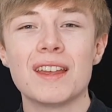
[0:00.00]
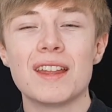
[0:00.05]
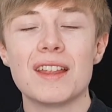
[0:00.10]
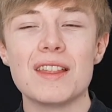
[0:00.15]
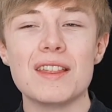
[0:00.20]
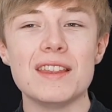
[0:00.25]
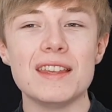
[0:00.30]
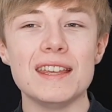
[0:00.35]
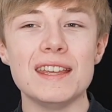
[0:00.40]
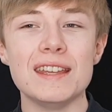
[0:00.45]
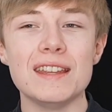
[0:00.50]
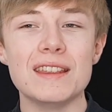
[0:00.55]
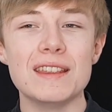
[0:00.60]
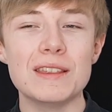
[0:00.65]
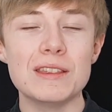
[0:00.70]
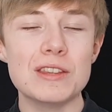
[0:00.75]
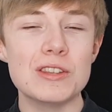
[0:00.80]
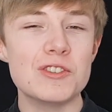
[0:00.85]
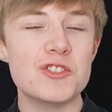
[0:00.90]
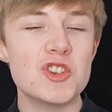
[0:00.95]

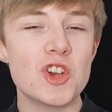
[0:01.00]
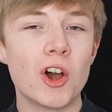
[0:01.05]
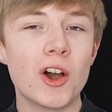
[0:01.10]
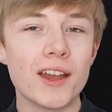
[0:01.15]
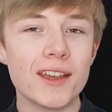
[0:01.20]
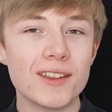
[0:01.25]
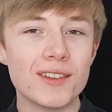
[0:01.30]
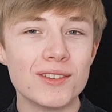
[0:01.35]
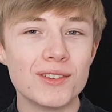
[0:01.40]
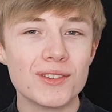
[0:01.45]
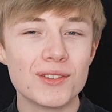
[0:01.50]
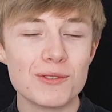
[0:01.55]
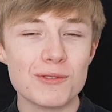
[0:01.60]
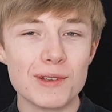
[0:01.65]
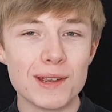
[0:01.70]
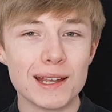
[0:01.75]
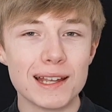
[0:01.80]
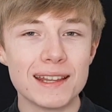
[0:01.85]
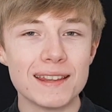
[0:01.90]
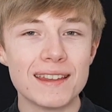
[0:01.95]
the giants
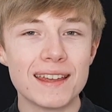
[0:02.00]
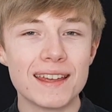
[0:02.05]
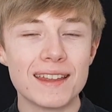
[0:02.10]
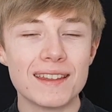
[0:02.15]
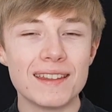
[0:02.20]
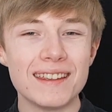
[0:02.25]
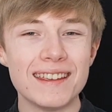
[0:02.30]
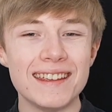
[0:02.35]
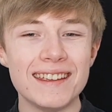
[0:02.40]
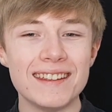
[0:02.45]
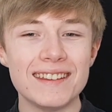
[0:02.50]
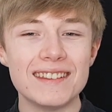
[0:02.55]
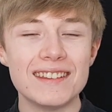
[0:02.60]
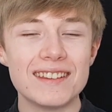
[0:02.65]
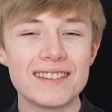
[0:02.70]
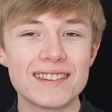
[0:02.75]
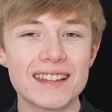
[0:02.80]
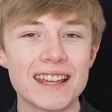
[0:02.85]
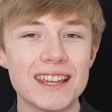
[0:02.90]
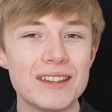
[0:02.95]
really. They're the
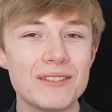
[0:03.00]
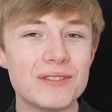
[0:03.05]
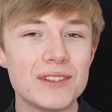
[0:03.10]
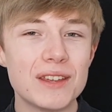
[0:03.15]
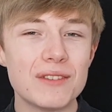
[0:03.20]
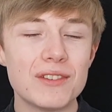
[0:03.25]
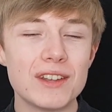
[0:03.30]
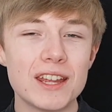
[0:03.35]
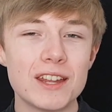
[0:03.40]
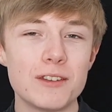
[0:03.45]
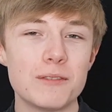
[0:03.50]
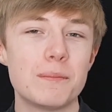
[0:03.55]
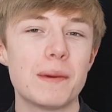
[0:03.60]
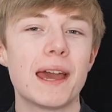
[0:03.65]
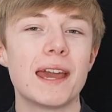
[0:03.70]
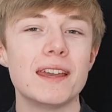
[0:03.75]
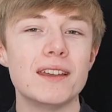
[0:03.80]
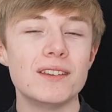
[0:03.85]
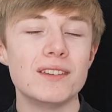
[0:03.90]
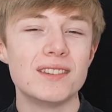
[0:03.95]
safe dividend
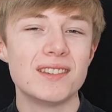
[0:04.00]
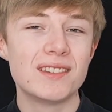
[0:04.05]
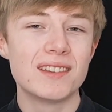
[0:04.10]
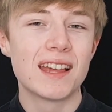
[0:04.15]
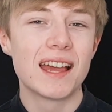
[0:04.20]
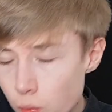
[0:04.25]
payers.